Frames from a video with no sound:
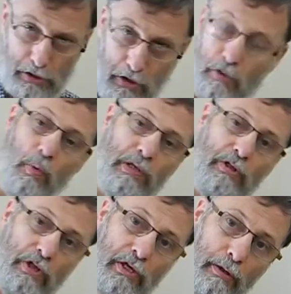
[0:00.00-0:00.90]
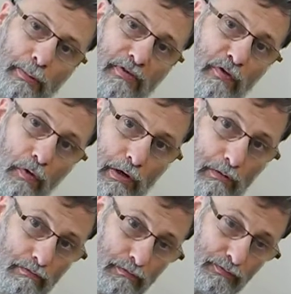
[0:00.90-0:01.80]
than the one of the year before.
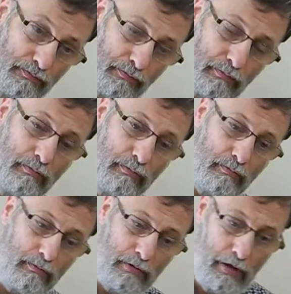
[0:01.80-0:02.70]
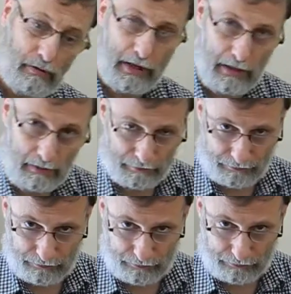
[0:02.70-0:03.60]
Okay,
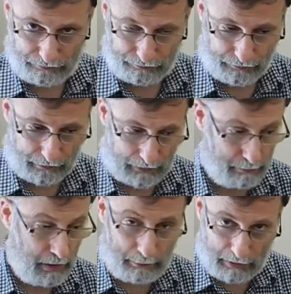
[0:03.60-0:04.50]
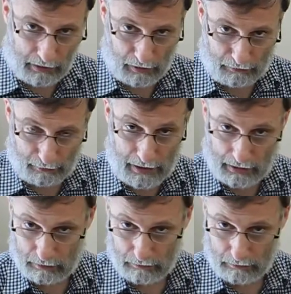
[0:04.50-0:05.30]
maybe half a meg.